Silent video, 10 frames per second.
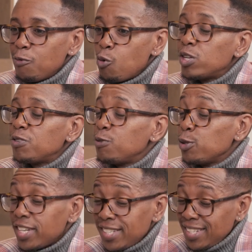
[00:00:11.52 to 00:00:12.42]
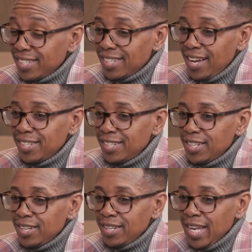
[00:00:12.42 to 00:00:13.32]
what Futures is, and
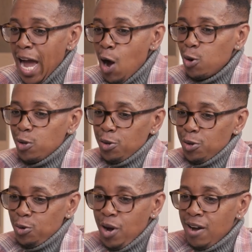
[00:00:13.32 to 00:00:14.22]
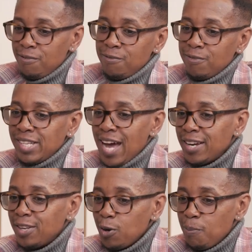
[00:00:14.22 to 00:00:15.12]
now you have
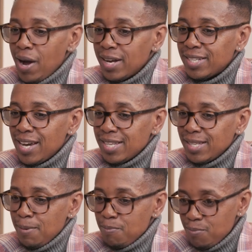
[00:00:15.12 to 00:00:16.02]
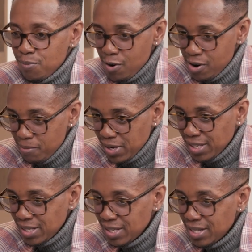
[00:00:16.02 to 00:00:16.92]
done your part as a program
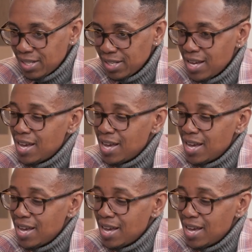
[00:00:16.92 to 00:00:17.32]
assistant,